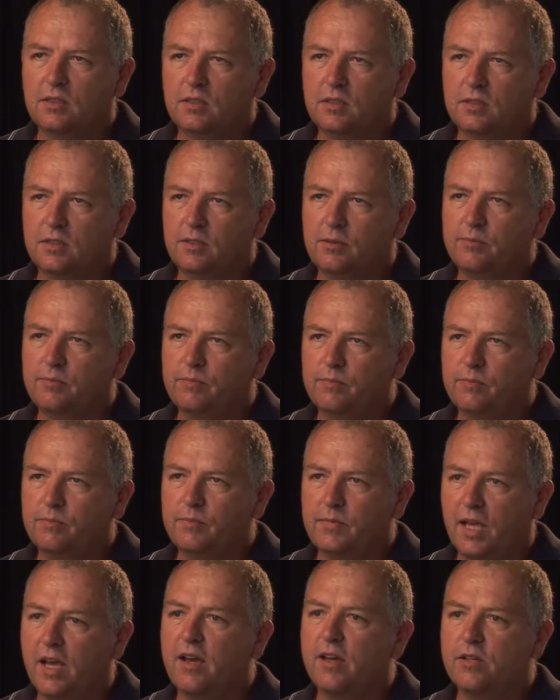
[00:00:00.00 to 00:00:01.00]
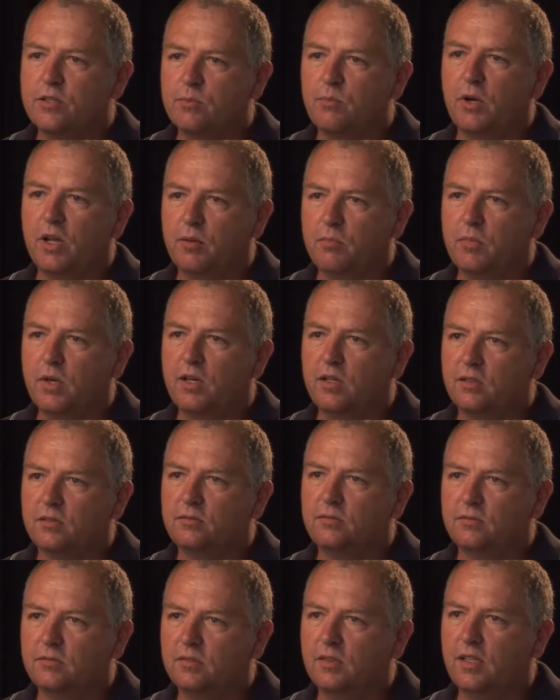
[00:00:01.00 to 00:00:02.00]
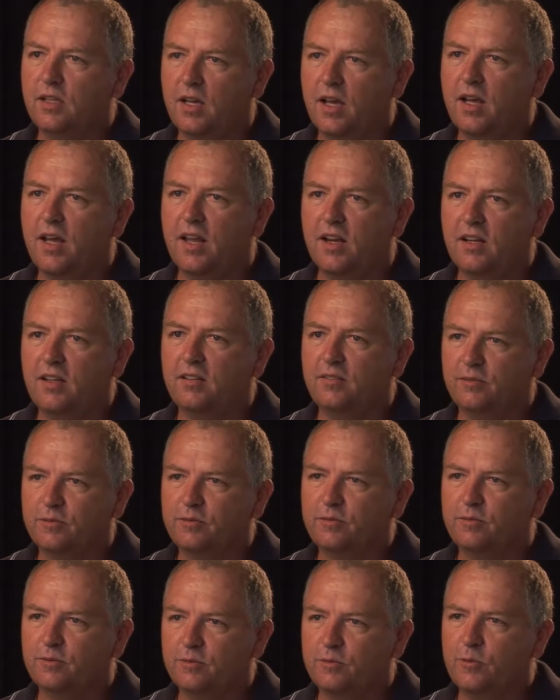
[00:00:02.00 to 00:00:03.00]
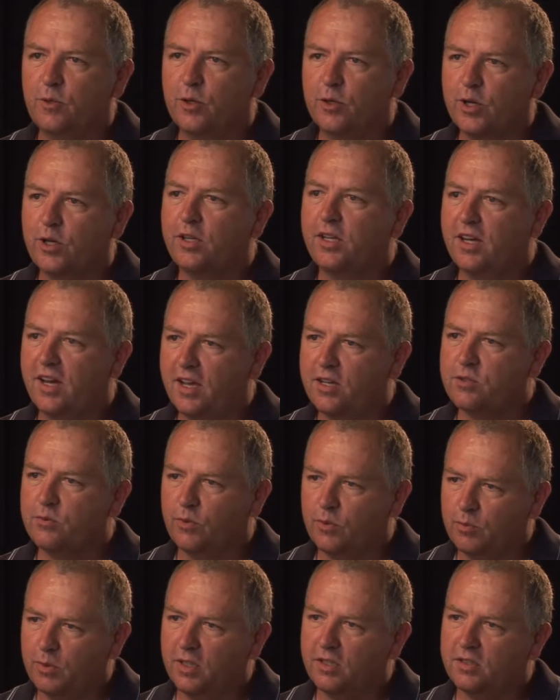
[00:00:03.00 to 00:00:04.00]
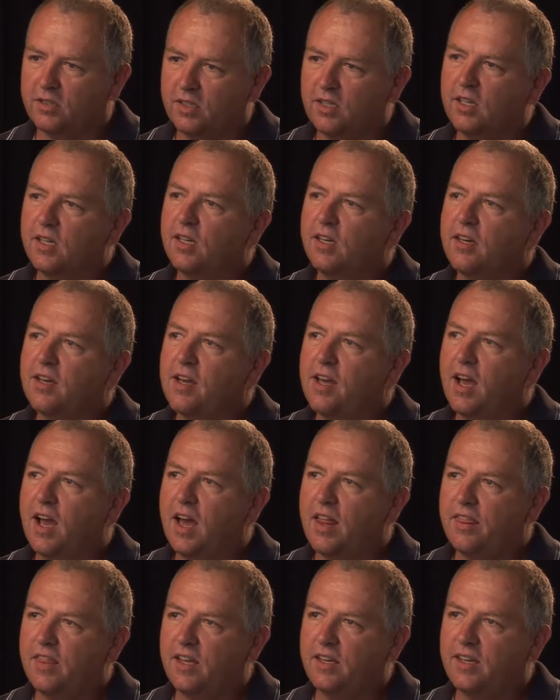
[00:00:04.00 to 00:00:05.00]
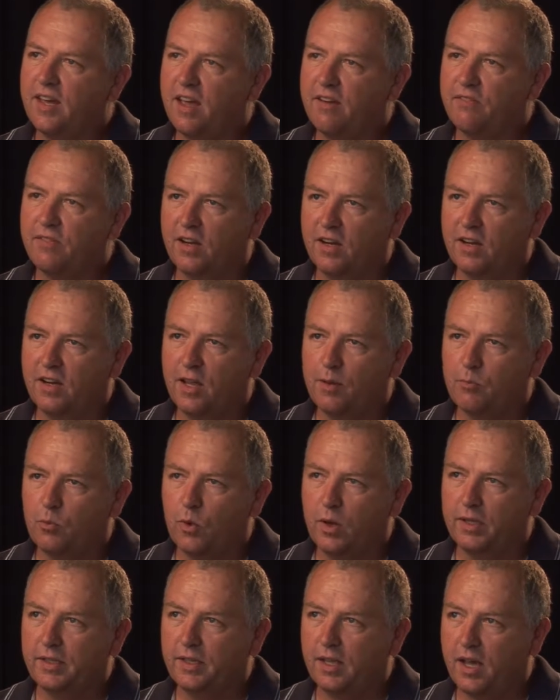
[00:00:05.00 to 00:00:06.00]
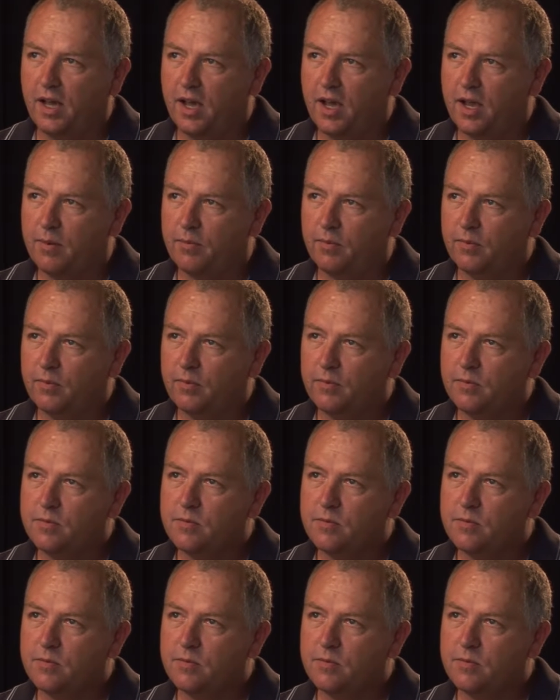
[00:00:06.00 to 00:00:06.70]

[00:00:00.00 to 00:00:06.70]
Yeah, it was bread and butter. Yeah, I had a real good connection with Muncie. I think Dad figured up one time,